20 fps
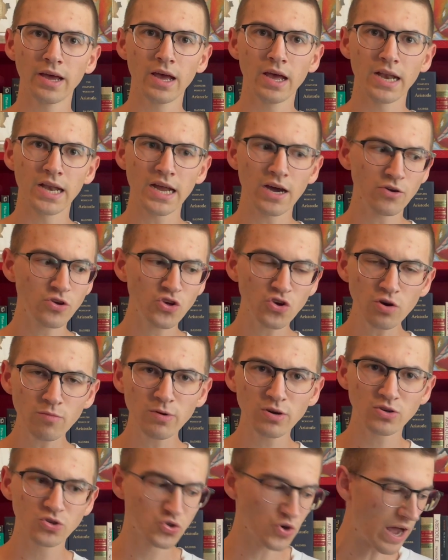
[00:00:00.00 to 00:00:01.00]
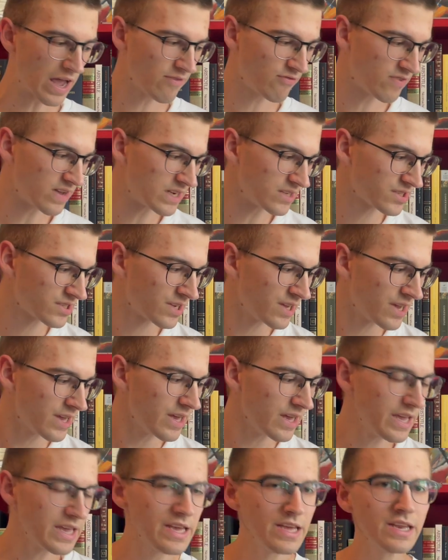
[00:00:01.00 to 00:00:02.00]
Now, Hubert Dreyfus,
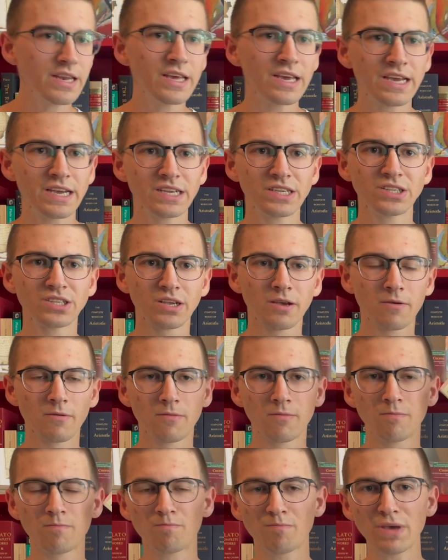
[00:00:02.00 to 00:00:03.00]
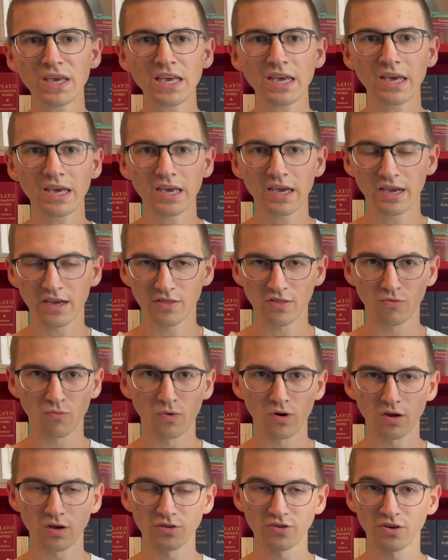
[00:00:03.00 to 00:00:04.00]
in his Being in the
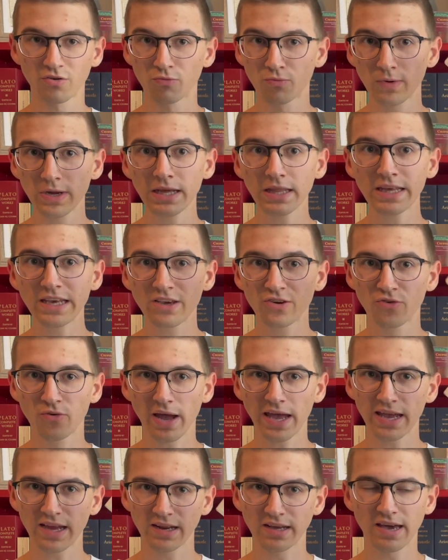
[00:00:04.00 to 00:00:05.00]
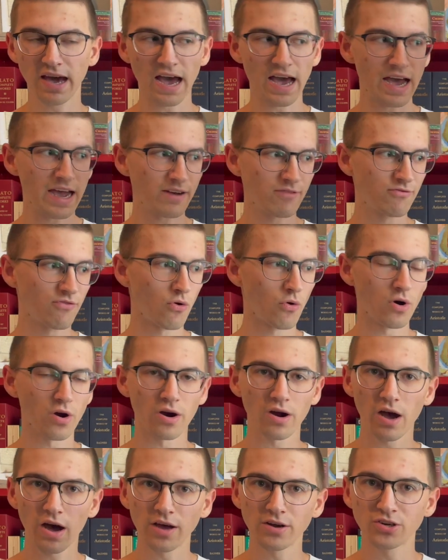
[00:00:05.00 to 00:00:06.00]
World, a really great guide
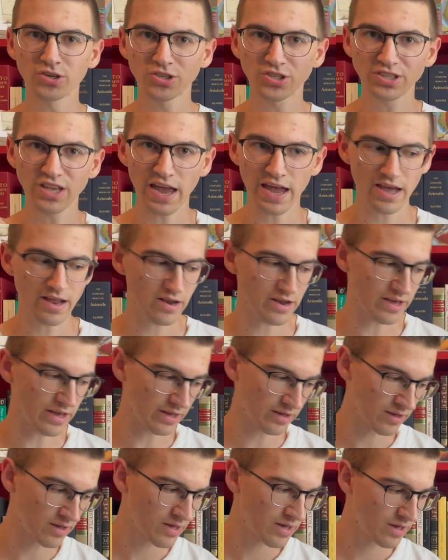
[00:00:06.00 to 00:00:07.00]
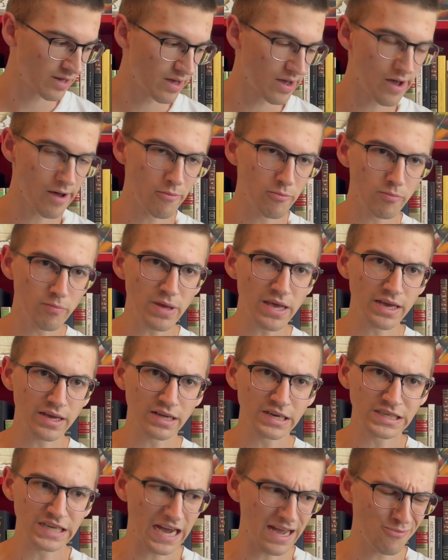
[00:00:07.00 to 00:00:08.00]
for understanding being
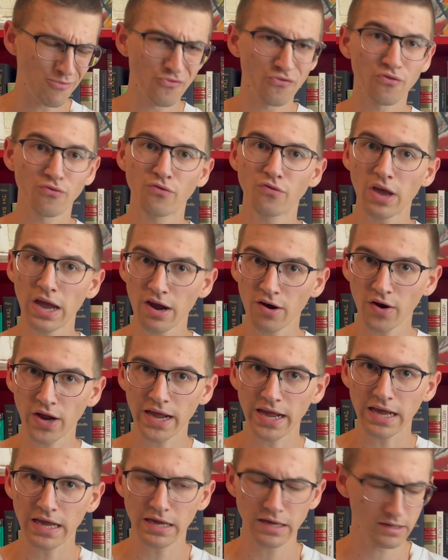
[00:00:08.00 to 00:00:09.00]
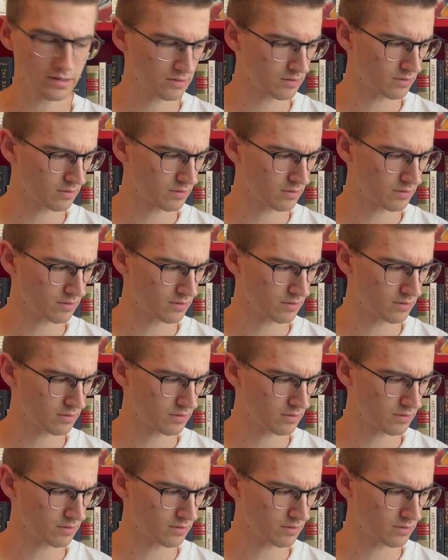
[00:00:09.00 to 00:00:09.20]
in time, very,